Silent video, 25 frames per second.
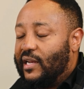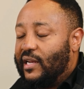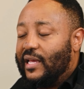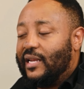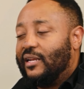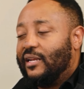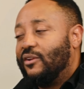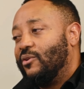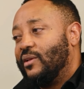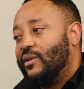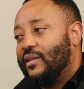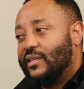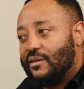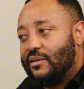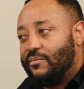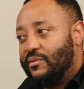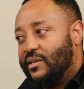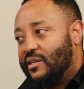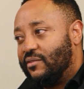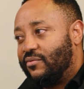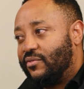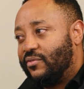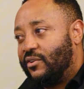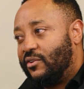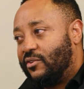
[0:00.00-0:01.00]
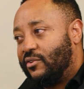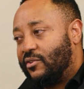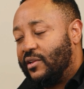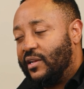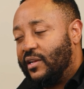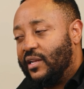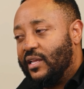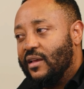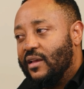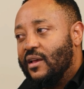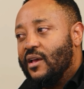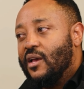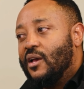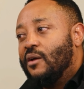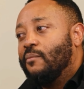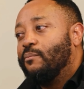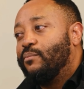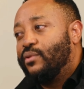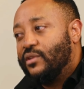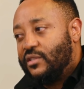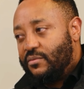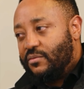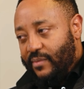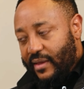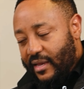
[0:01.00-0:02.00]
and doing something different internally
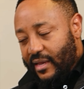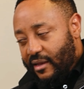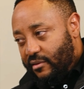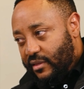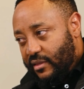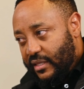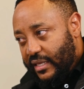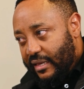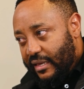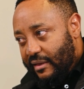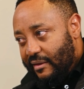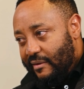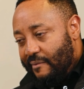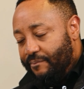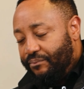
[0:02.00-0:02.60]
puts me out there.